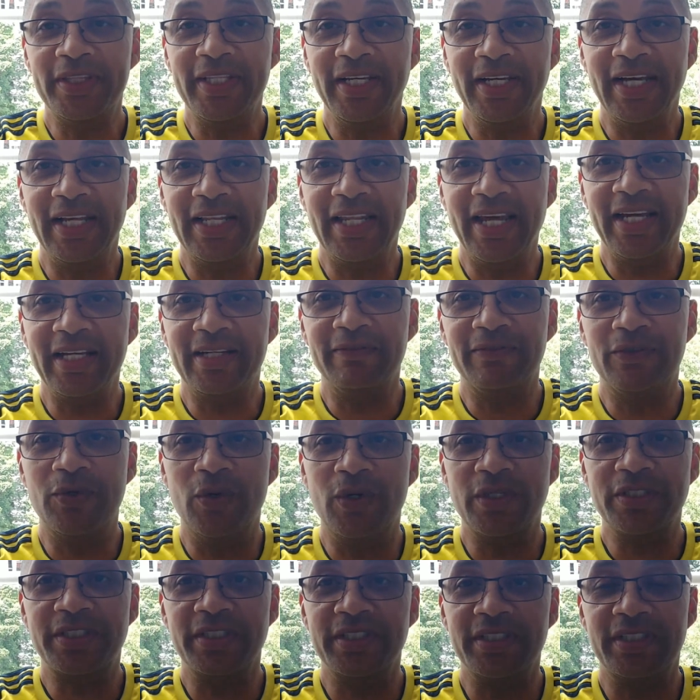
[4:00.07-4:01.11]
thing I like, of
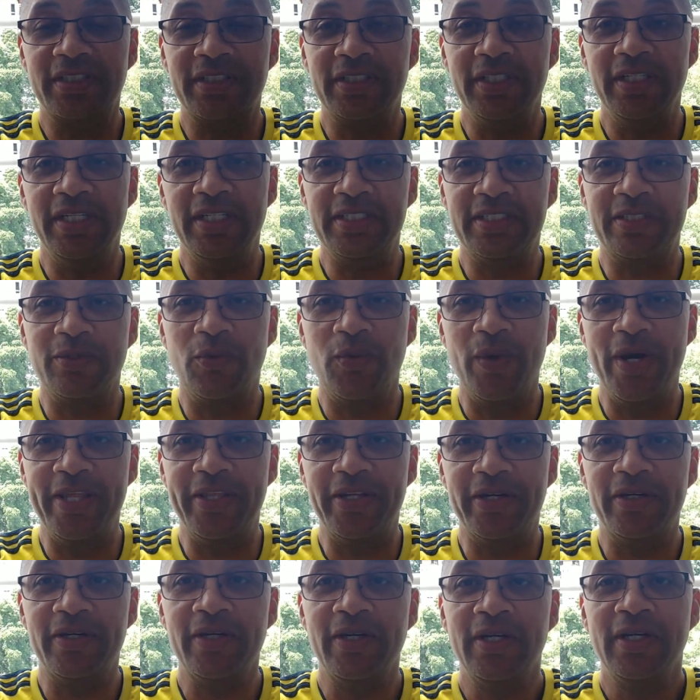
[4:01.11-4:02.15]
course, is the
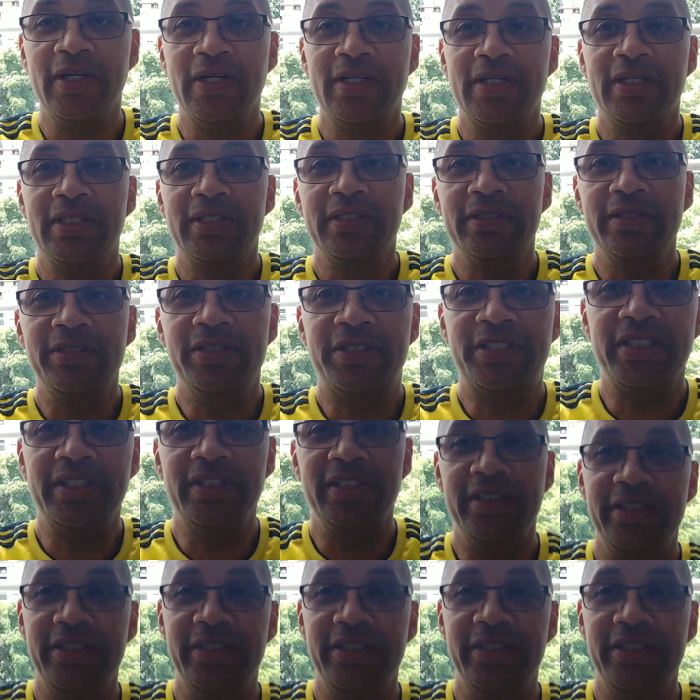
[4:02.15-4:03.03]
weather. You see the